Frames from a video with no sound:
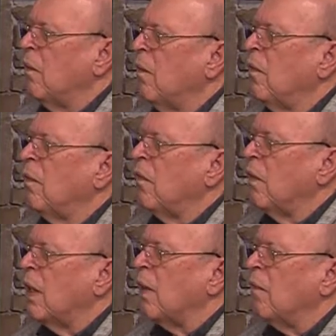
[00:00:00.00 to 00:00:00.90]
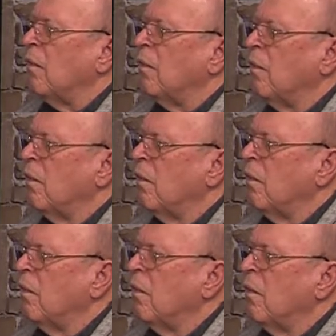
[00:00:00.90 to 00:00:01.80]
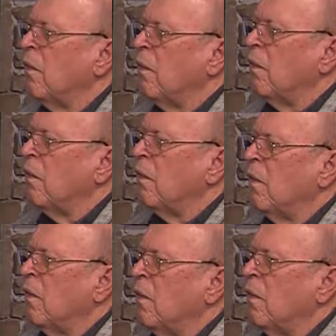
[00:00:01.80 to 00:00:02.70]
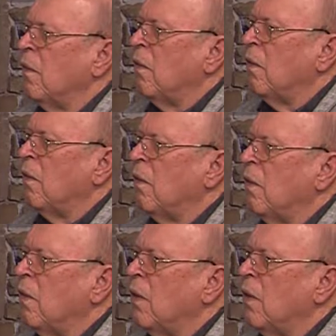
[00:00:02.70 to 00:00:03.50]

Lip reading: (silent)